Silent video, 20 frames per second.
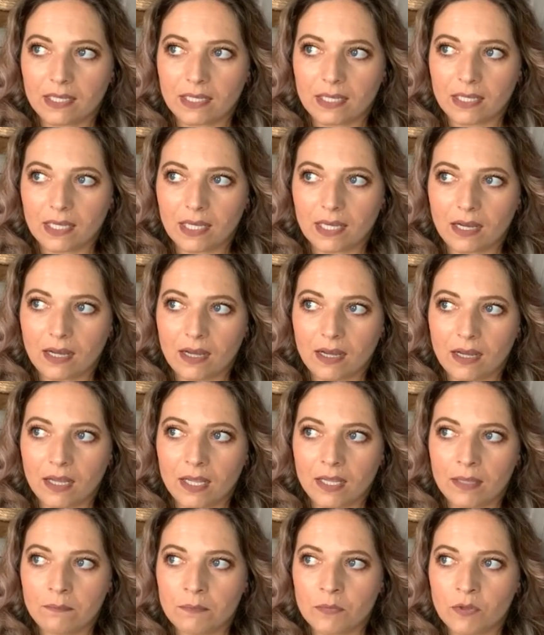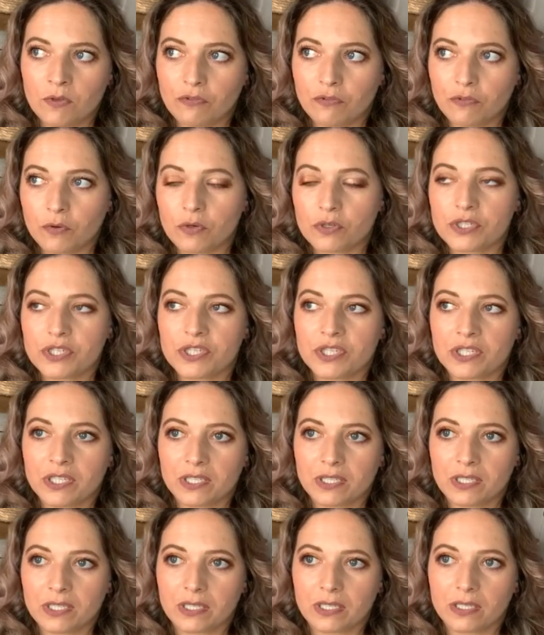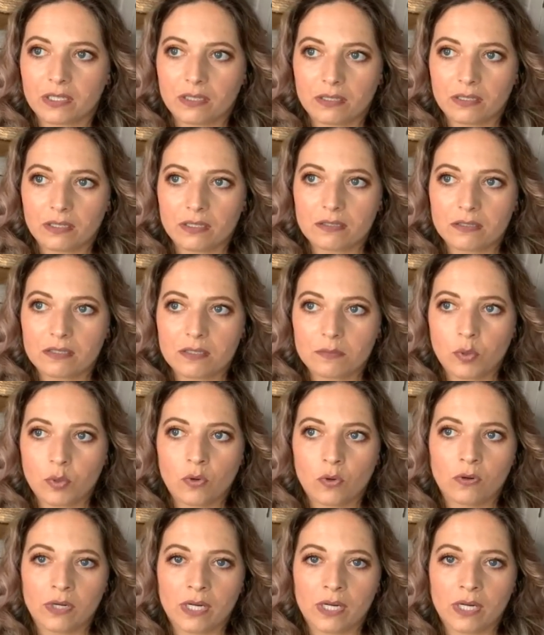I'm fortunate that the support